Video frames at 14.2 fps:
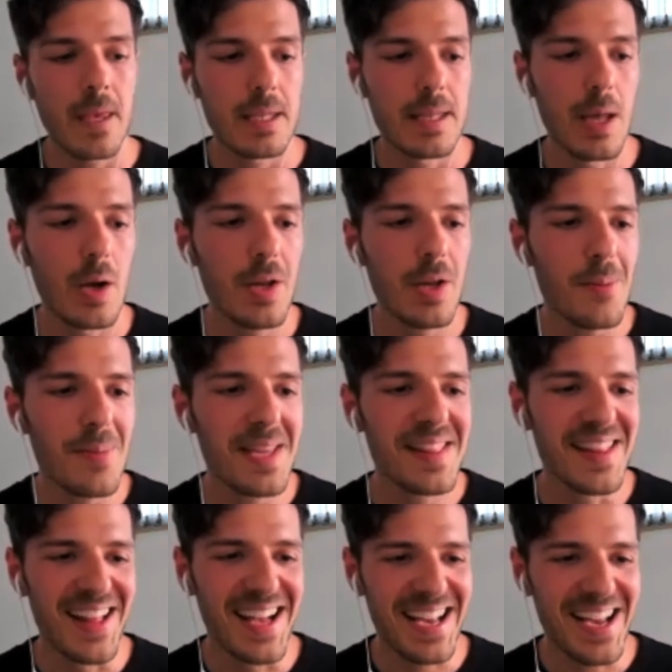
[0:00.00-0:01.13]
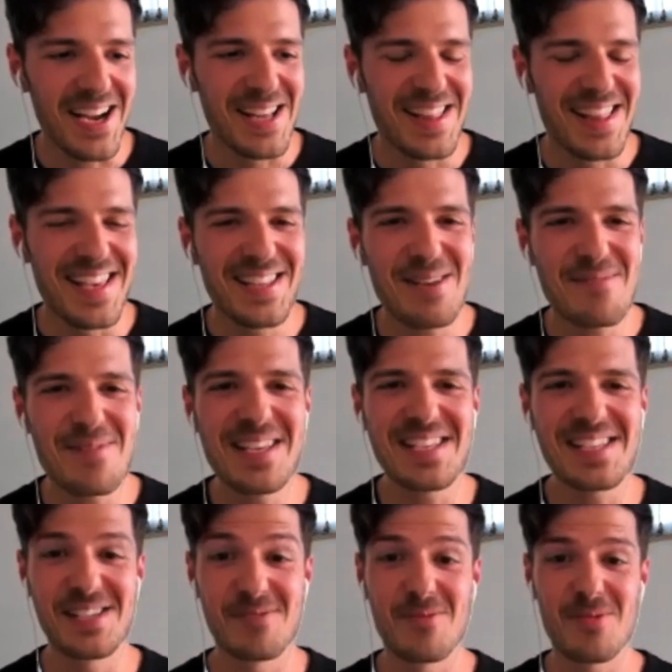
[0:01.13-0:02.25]
Now, I don't mean
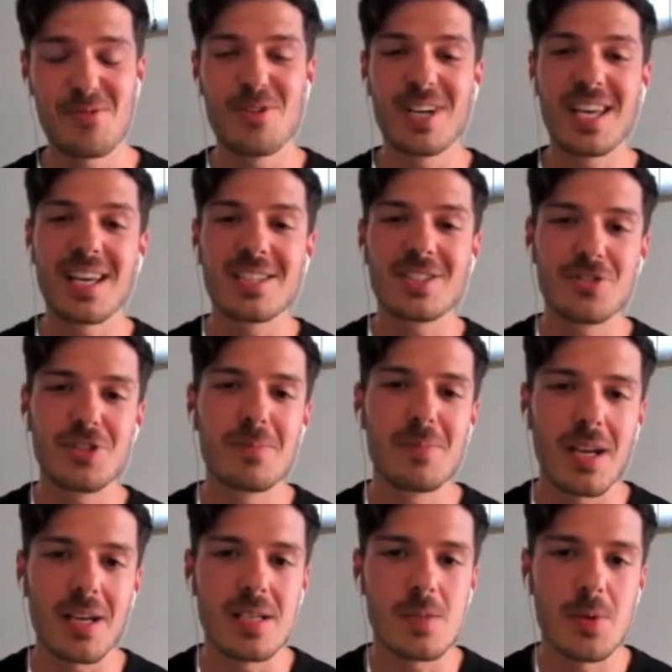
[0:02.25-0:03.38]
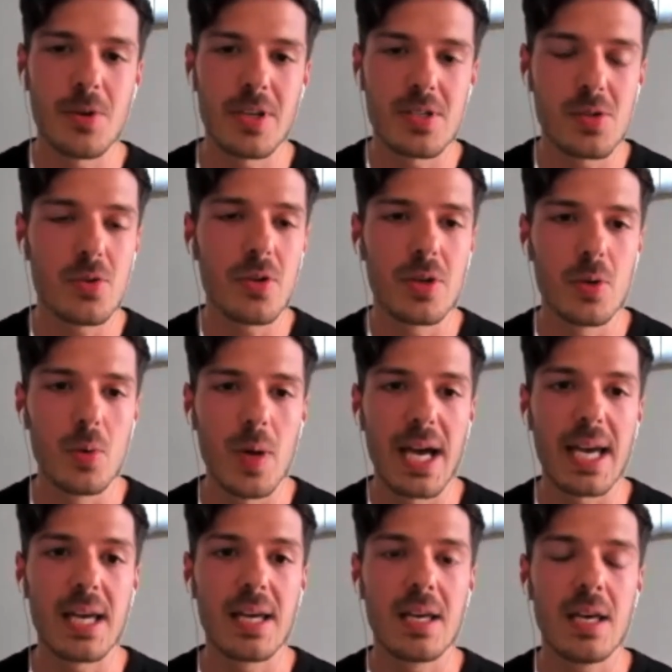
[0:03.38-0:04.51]
this in a really extreme, like conspiratorial way.